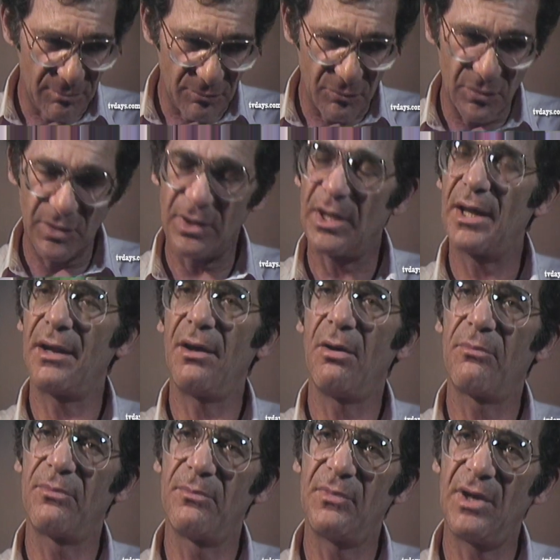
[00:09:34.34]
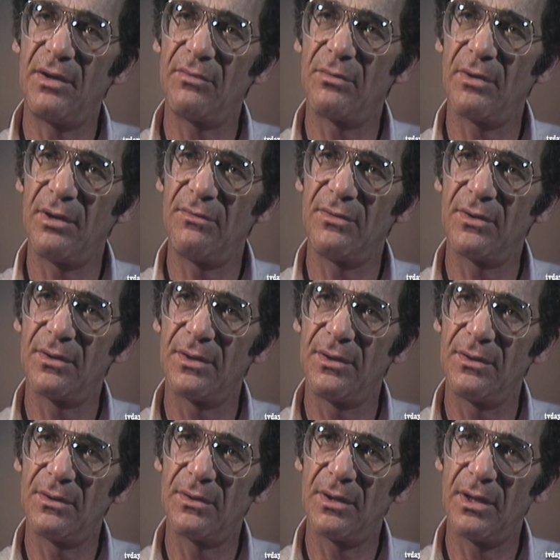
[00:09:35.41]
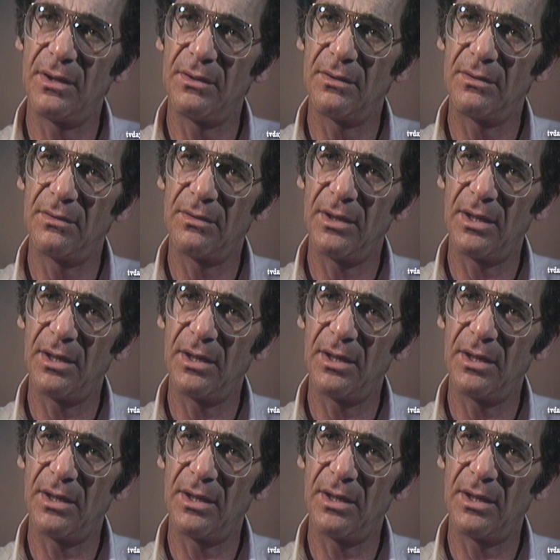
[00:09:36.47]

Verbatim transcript: with a lot of help from David Rayfiel and, and,